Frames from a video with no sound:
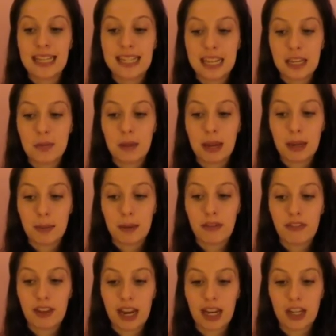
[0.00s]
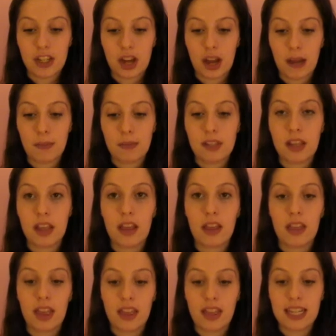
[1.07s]
did make me feel at times
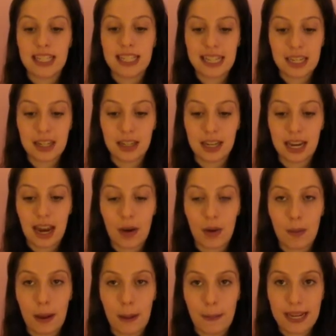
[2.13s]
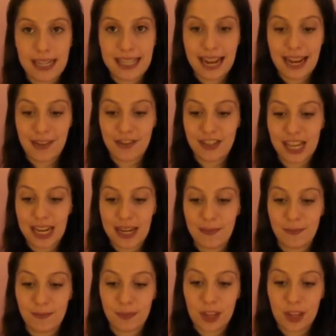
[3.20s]
that they didn't care about my safety.